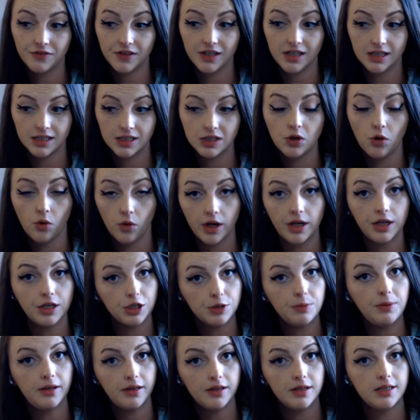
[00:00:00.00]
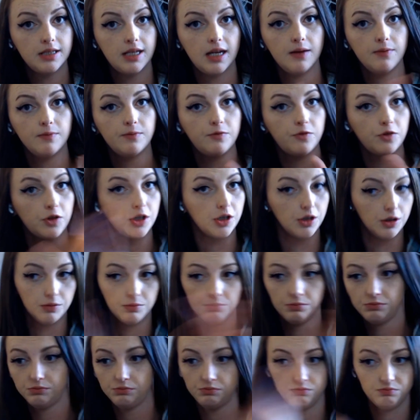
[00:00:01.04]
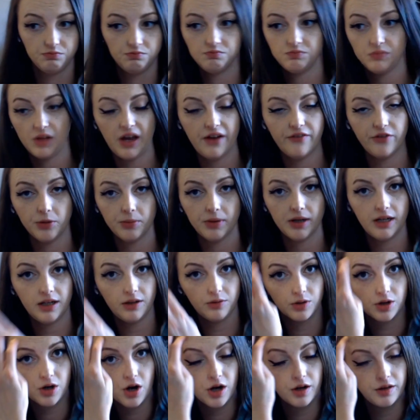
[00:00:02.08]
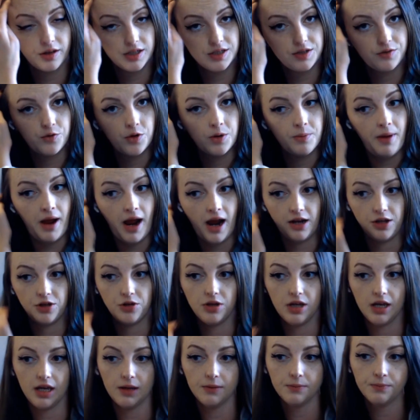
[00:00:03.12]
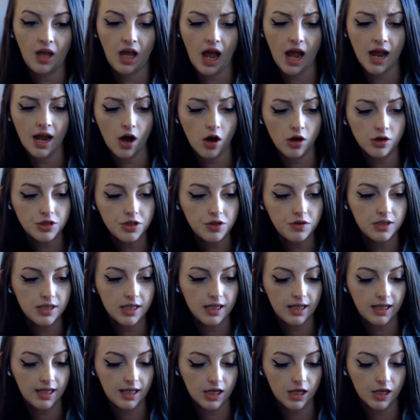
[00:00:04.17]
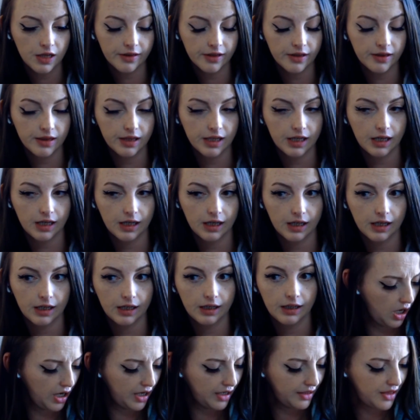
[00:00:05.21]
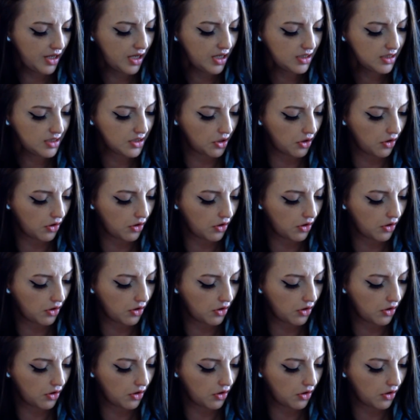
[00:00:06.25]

is going to be the same for everybody, regardless of what pack you get. I also did hear that I think it's the